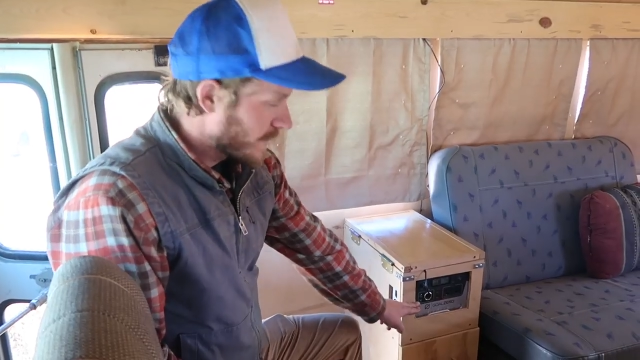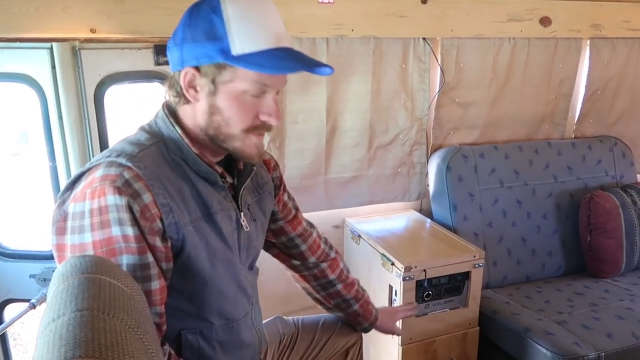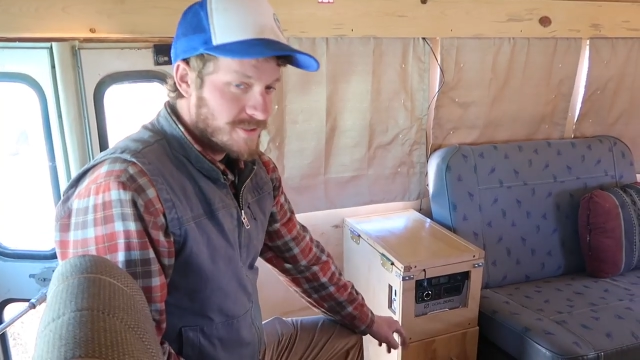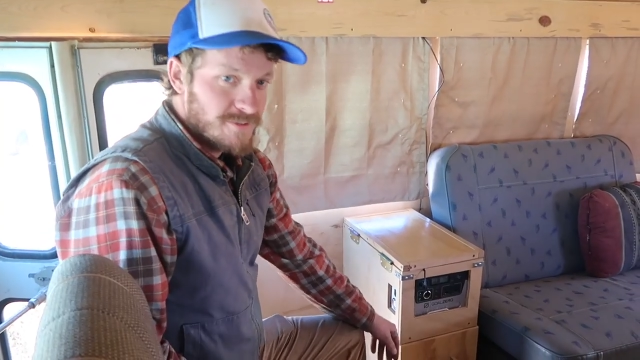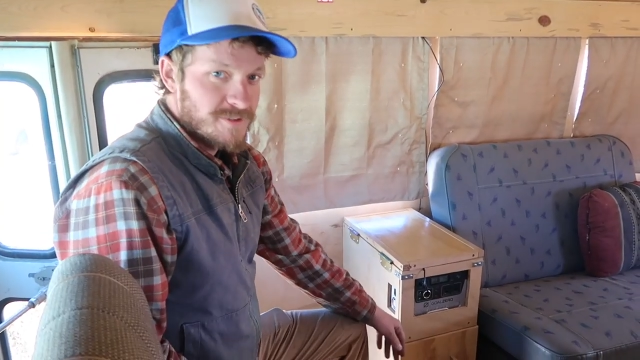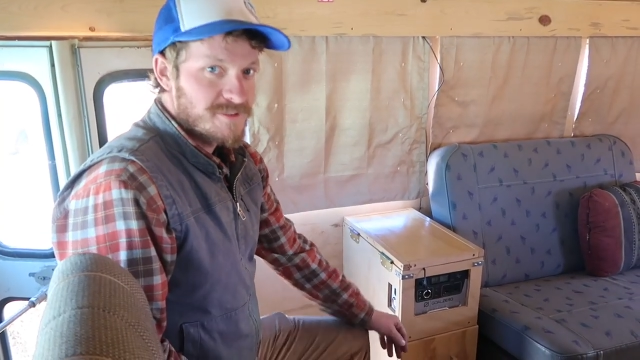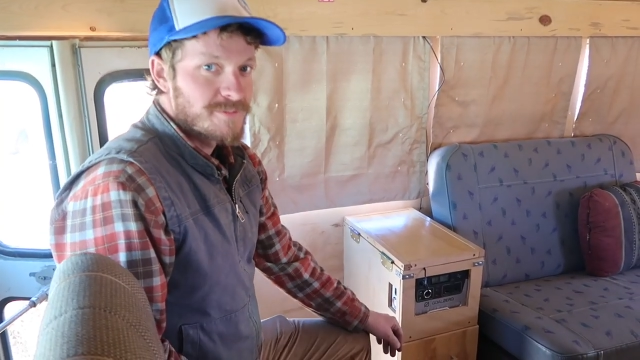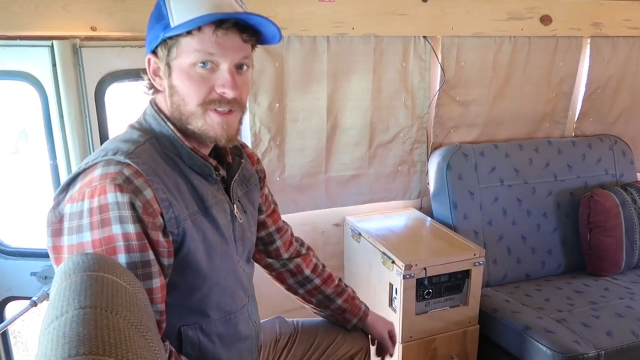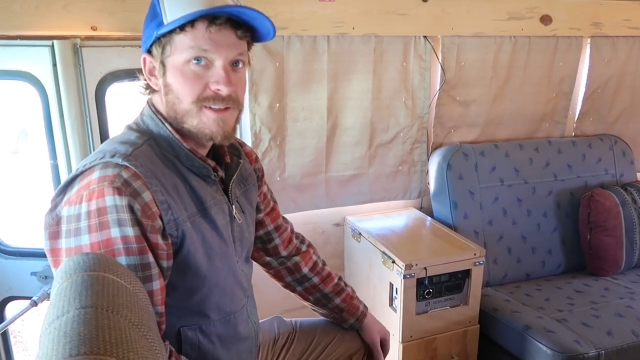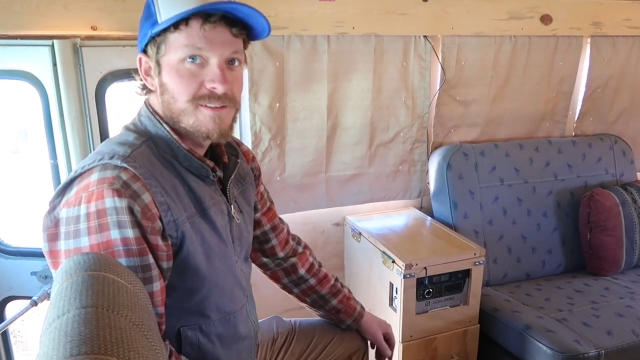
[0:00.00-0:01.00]
hundred,
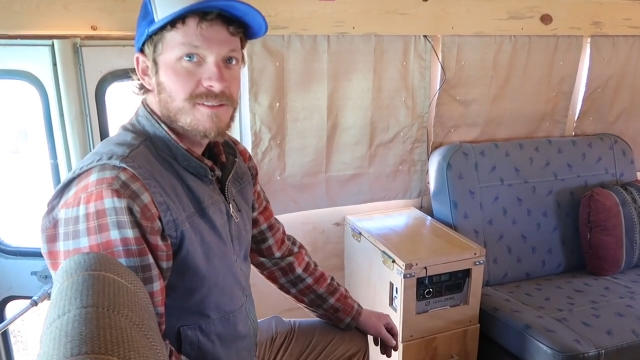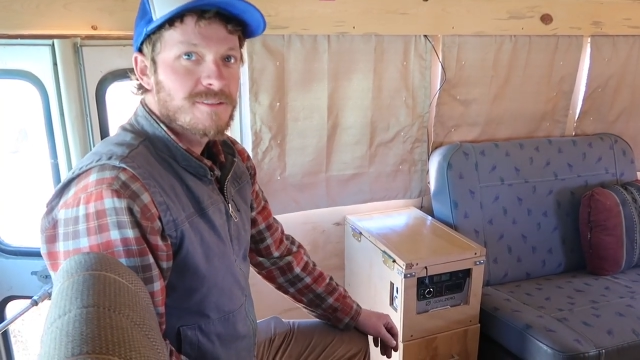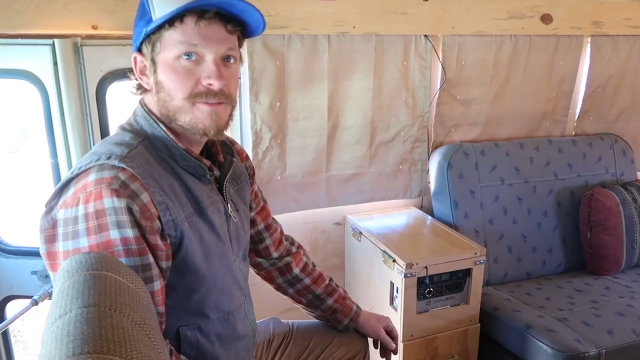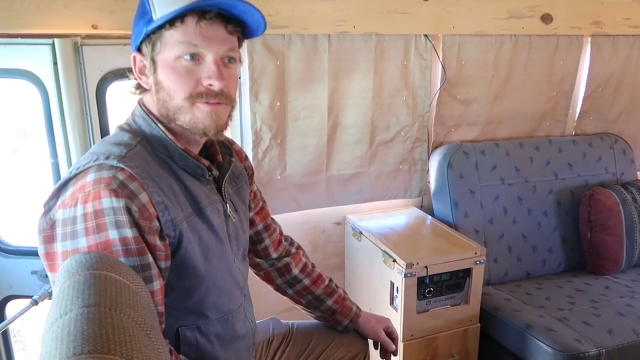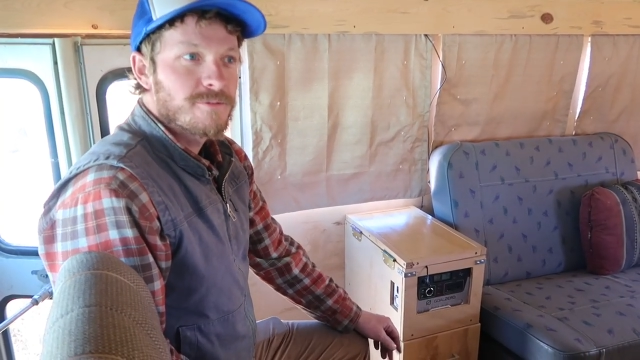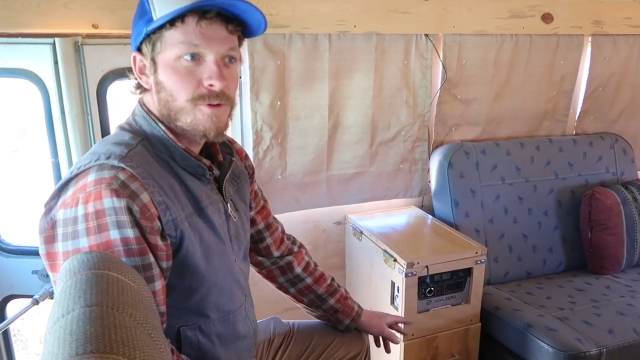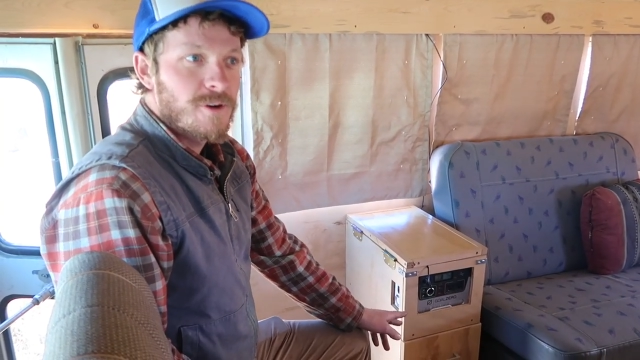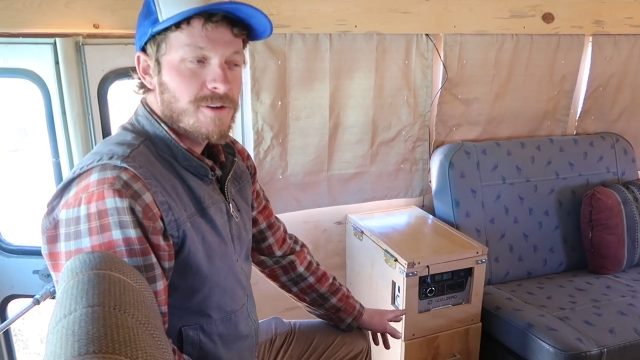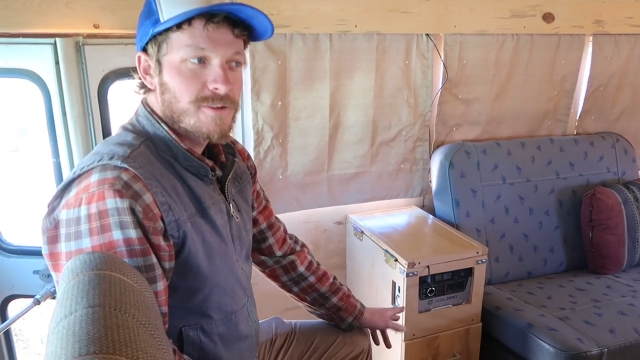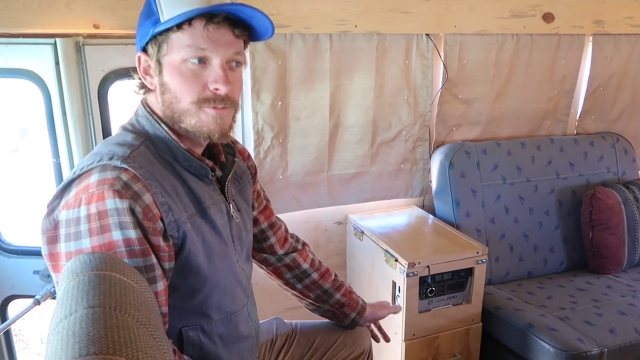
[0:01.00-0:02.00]
which means it's
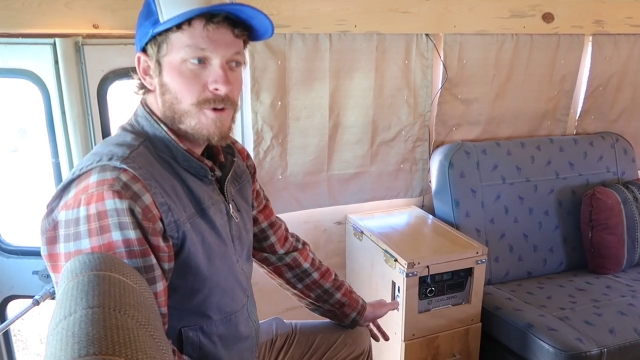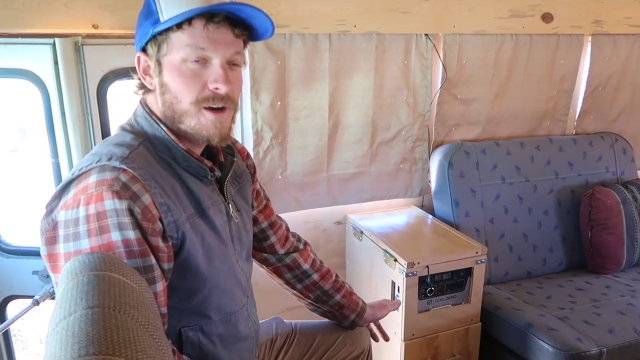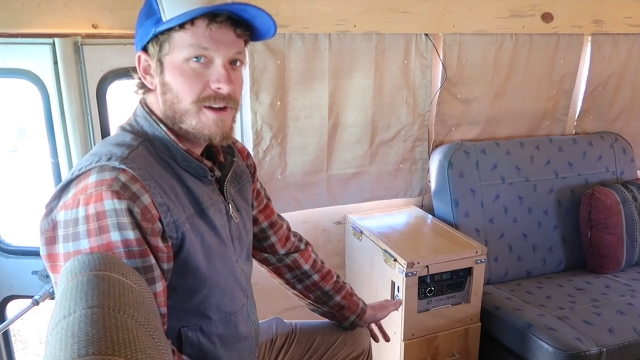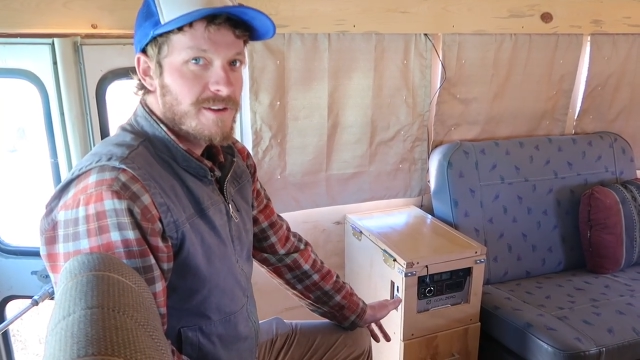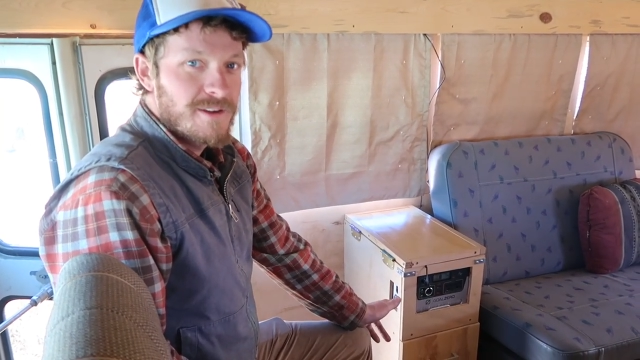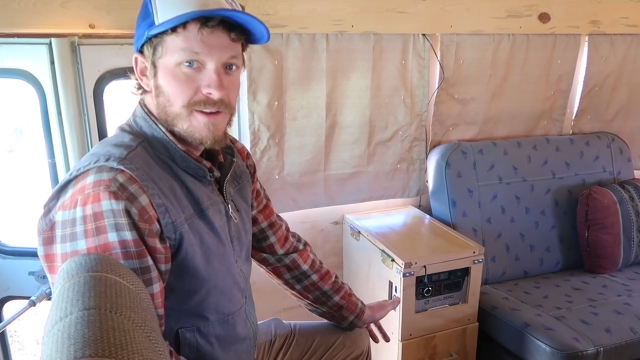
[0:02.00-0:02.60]
four hundred watt